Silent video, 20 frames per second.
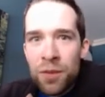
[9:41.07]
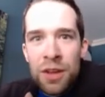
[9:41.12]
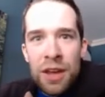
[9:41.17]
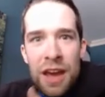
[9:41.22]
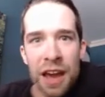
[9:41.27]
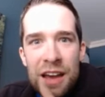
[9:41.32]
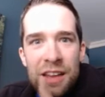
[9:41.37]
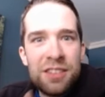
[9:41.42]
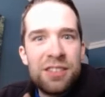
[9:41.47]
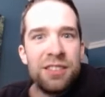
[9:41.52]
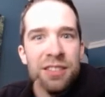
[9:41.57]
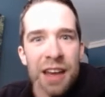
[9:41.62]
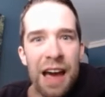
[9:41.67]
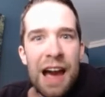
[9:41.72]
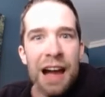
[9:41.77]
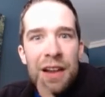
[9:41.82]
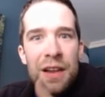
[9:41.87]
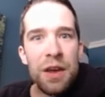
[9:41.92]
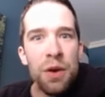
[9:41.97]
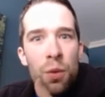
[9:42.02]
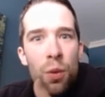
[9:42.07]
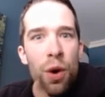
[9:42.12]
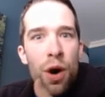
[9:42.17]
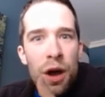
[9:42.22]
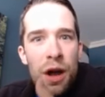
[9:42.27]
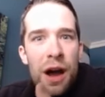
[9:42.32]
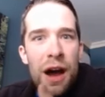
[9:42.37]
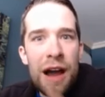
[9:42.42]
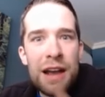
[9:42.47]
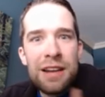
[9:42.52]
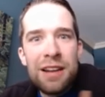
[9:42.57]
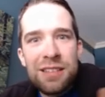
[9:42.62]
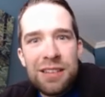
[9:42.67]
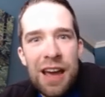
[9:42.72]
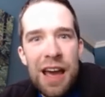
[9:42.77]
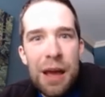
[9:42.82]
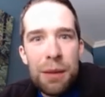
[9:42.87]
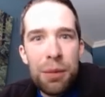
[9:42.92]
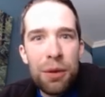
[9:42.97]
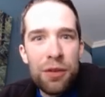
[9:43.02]
exactly what kind of
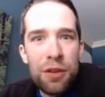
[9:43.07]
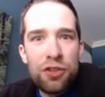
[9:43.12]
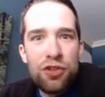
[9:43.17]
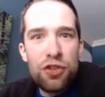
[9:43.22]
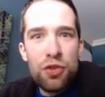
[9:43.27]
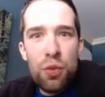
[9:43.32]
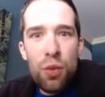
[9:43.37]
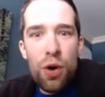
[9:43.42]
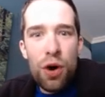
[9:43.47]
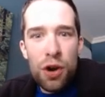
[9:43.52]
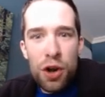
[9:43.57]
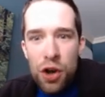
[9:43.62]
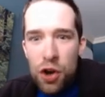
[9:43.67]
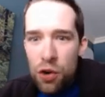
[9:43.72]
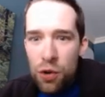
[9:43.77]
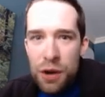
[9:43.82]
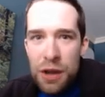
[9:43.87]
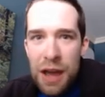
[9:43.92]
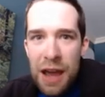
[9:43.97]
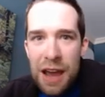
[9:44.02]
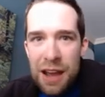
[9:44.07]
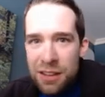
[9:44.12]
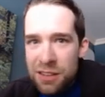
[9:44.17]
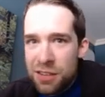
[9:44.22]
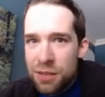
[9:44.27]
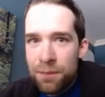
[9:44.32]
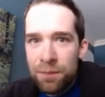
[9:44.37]
table that you want to create